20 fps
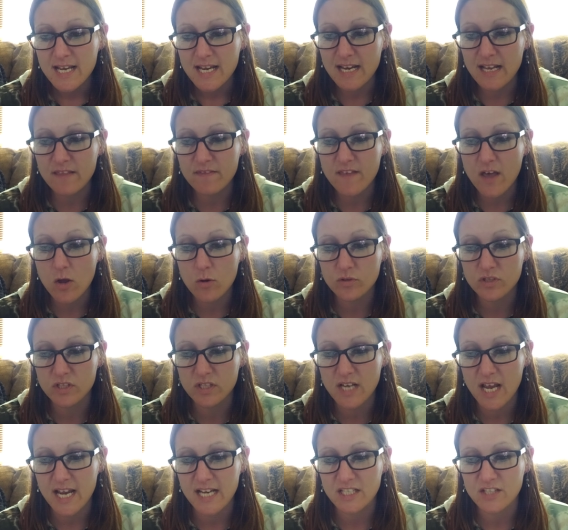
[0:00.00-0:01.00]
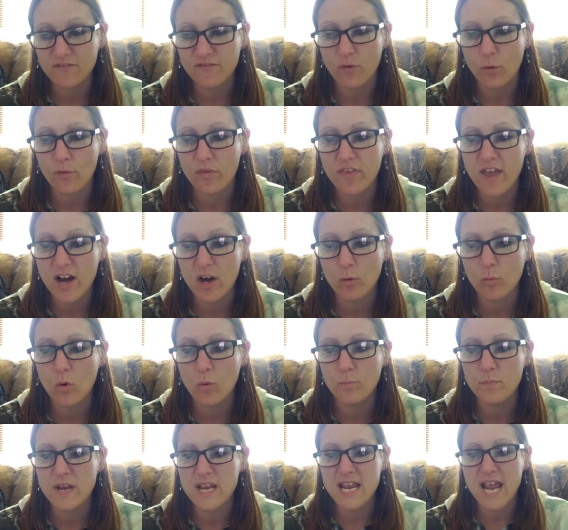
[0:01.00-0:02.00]
in those days, for there will
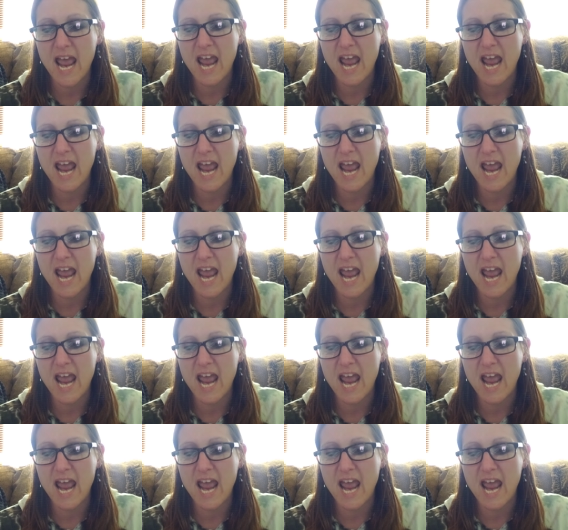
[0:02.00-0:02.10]
be